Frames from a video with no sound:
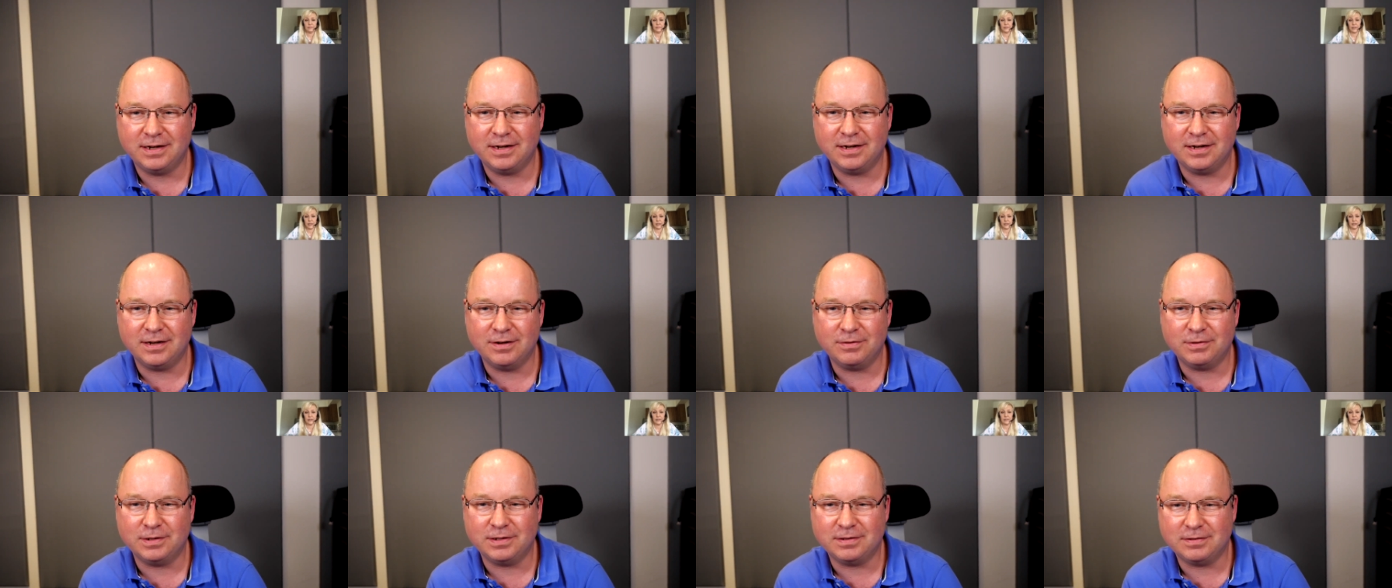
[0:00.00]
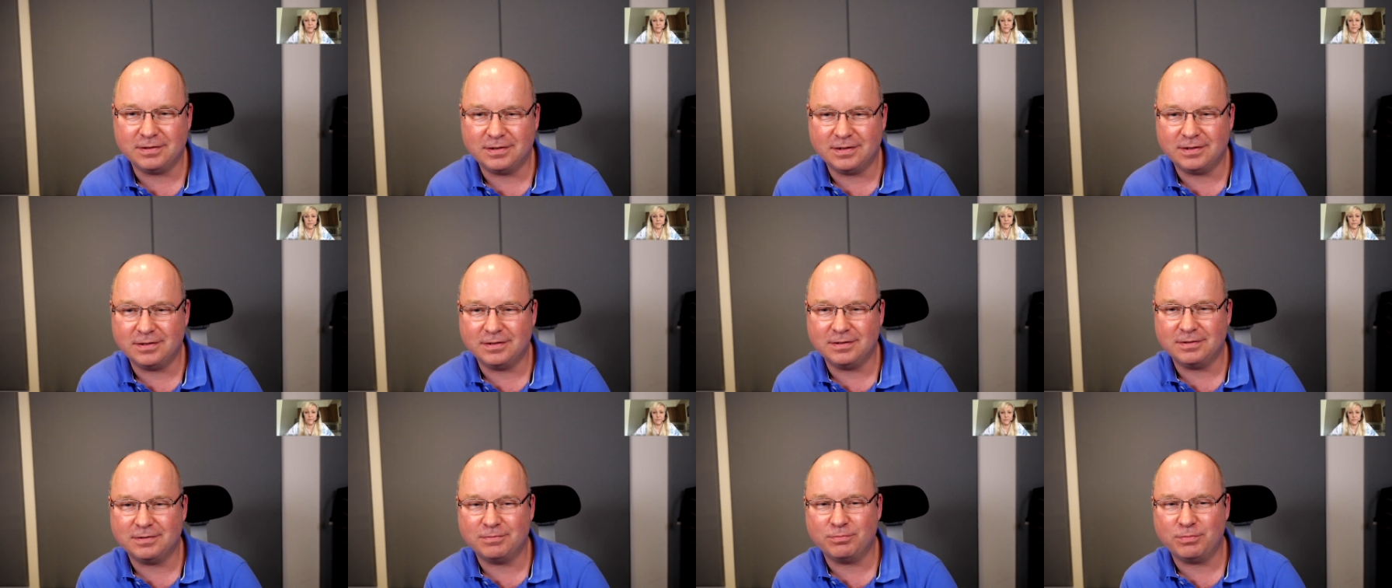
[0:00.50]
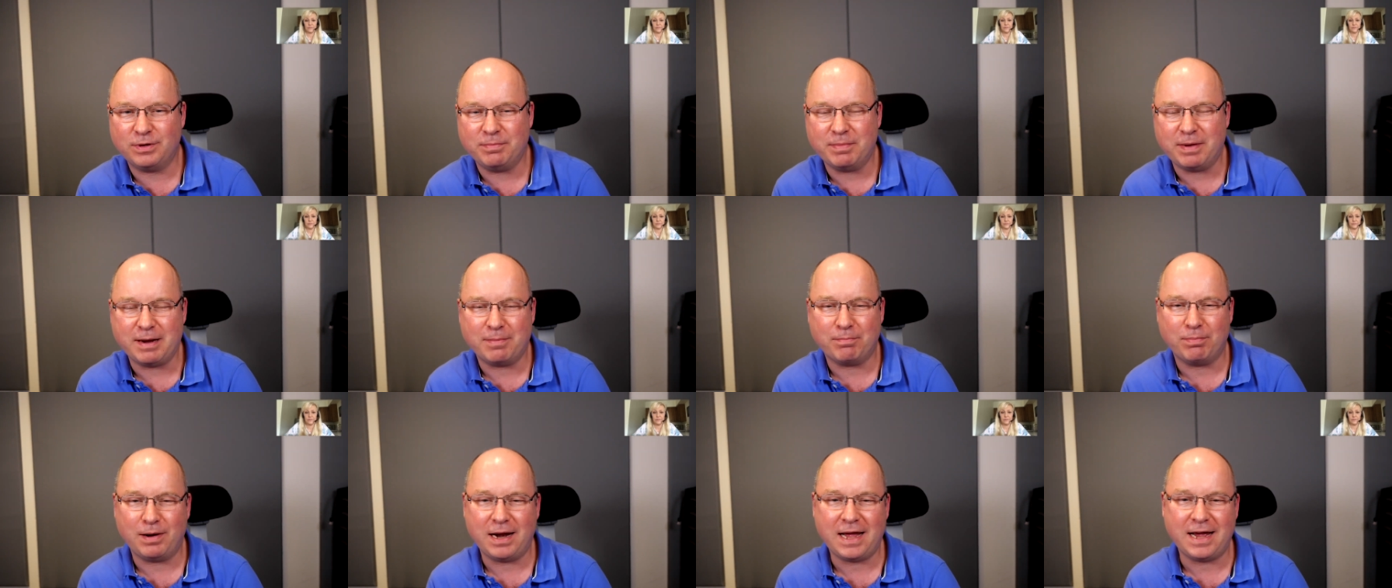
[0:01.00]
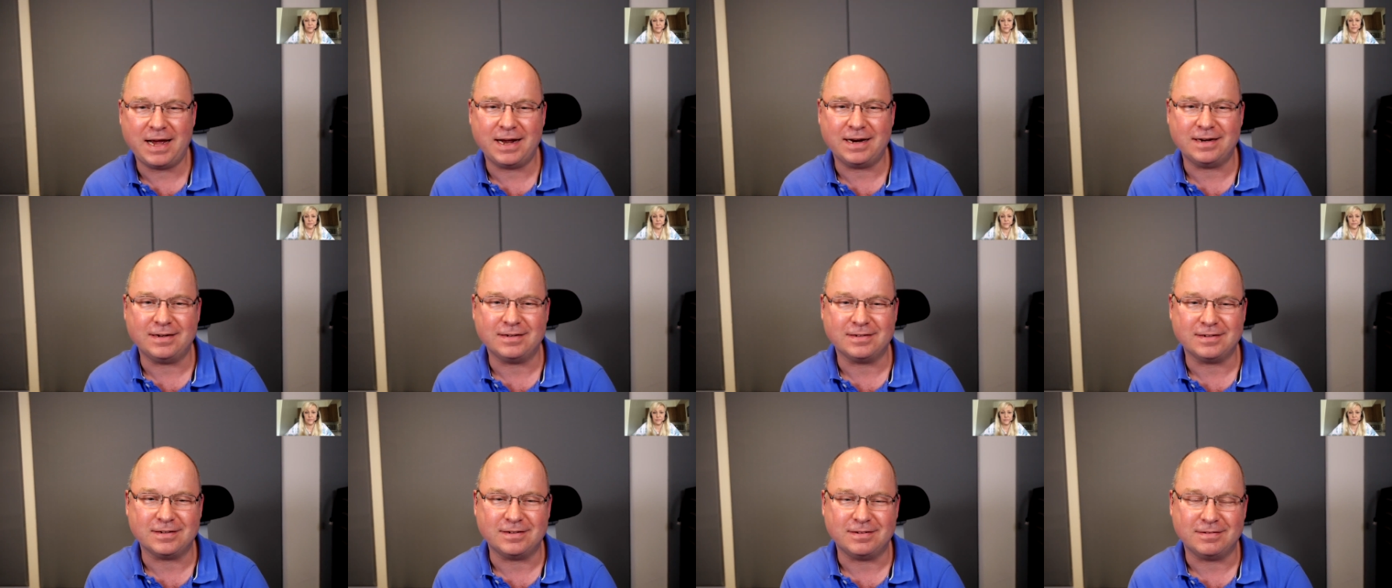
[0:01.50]
you know, yeah. and and we make
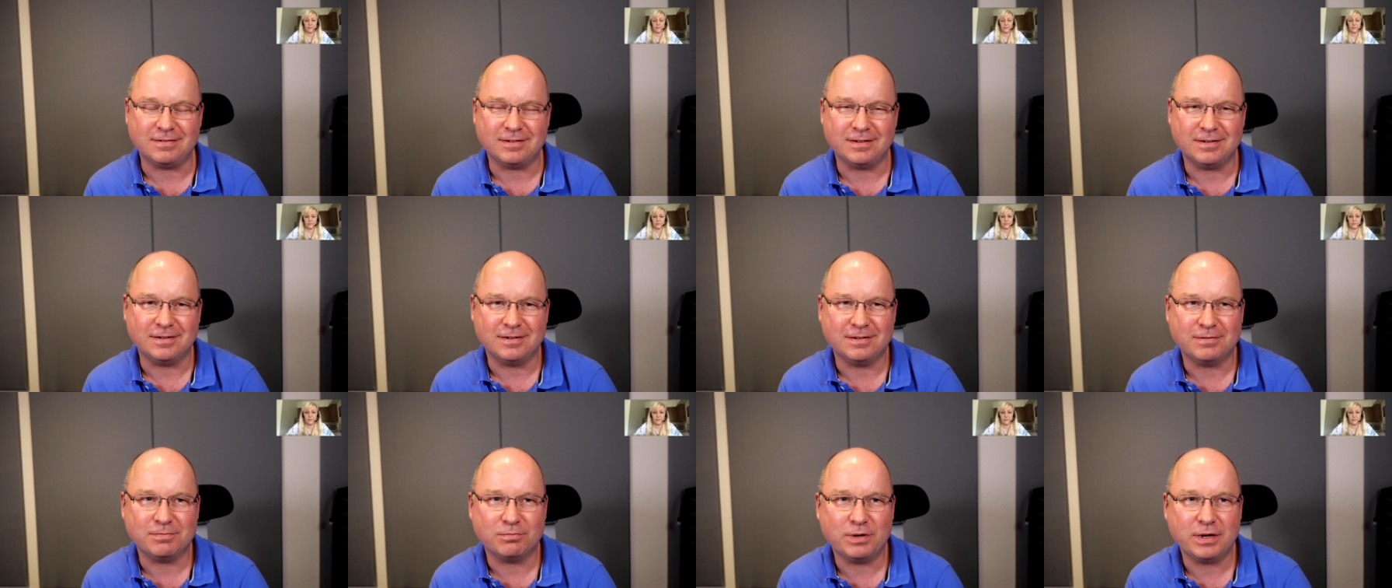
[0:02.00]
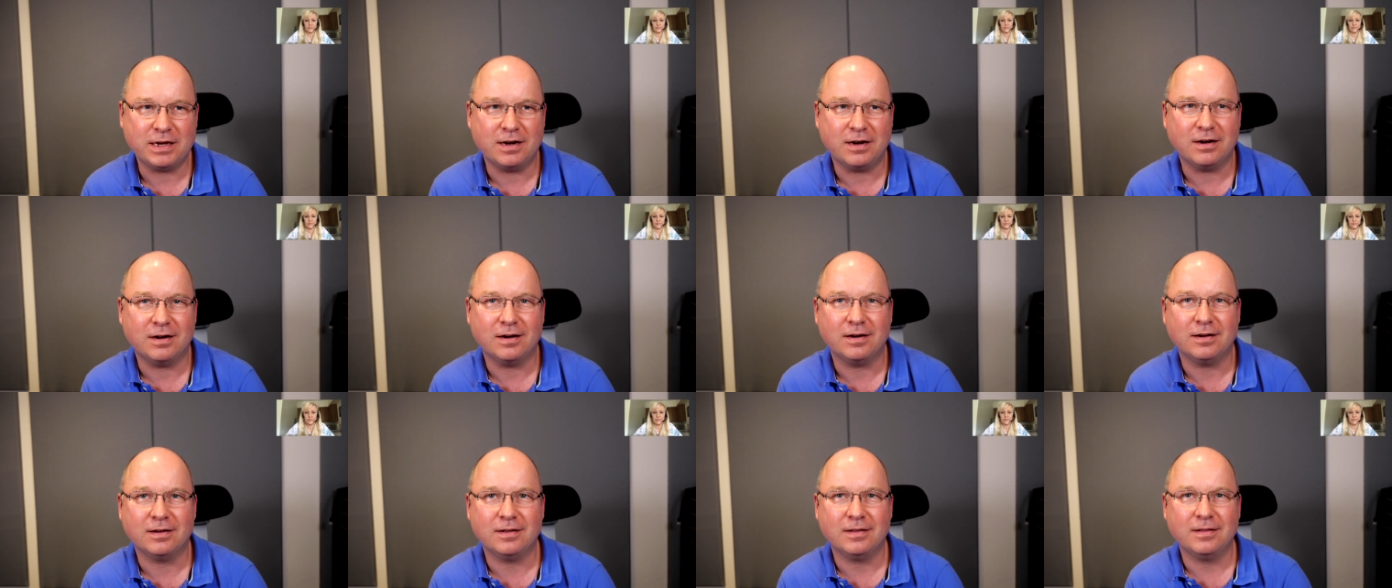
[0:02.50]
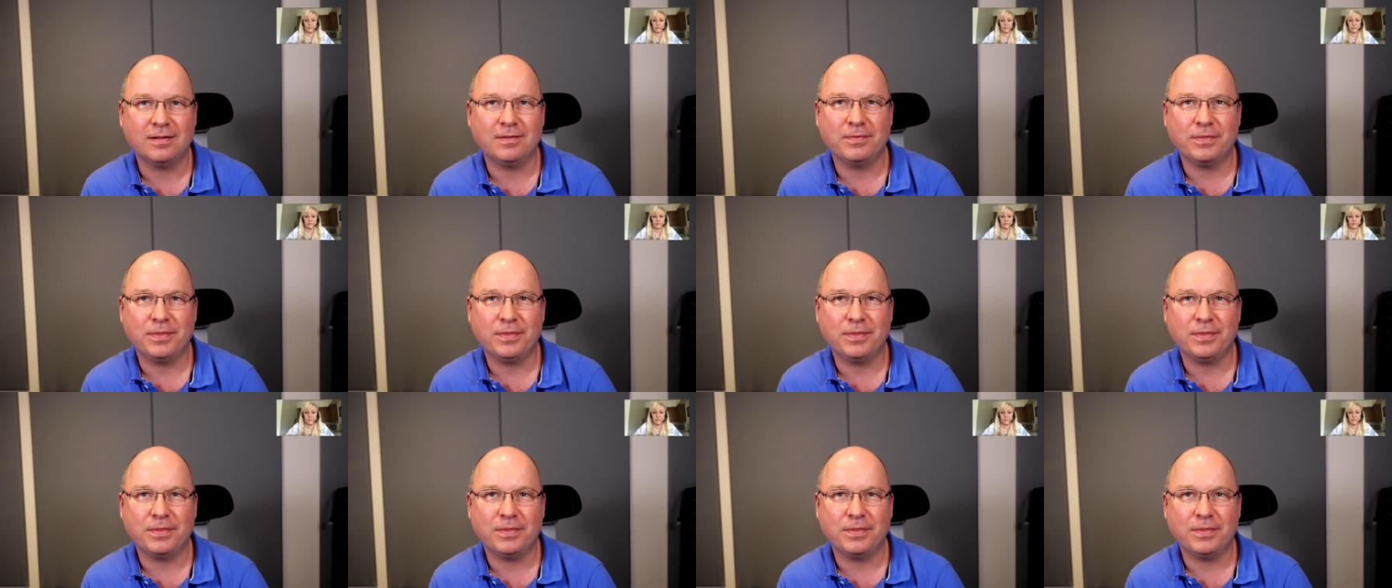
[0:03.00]
plans and and we are